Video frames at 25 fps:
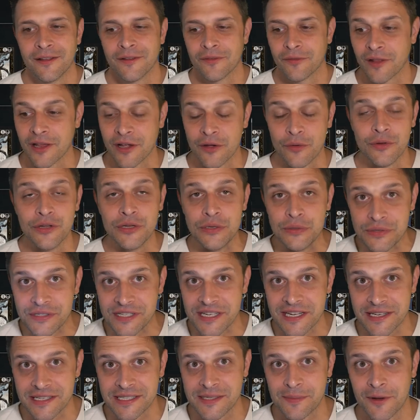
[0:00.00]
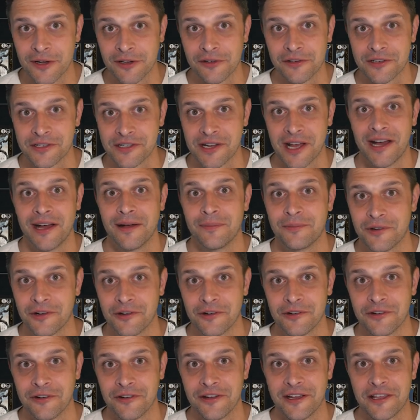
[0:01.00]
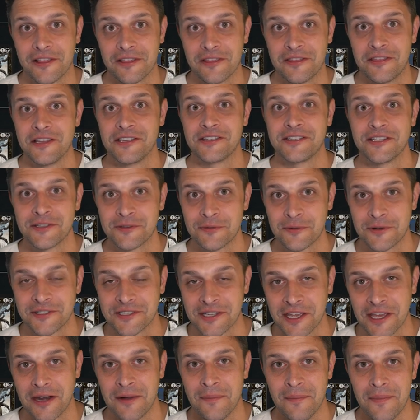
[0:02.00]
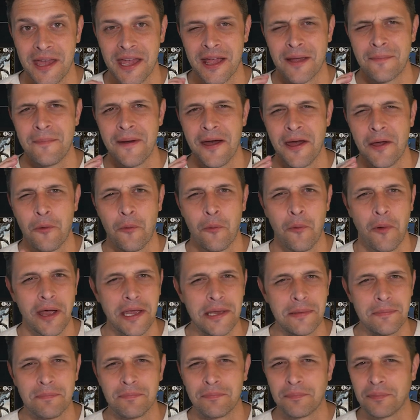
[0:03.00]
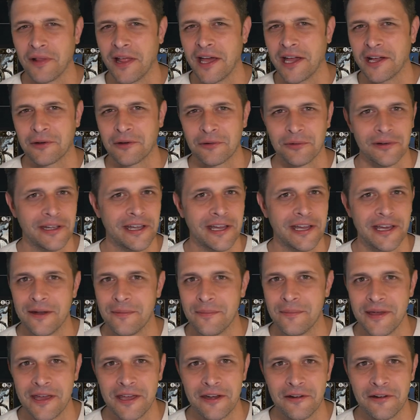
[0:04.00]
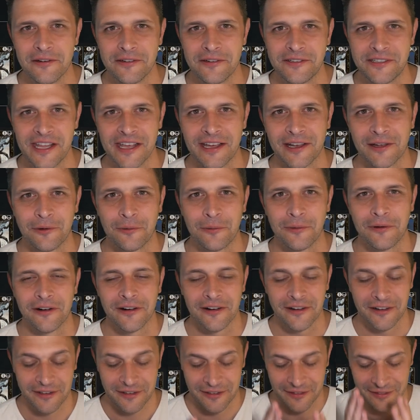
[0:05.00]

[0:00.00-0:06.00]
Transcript: Like when you see a Smuggler's Copter and you're like, this is what's gonna make my white-black Reanimator deck work.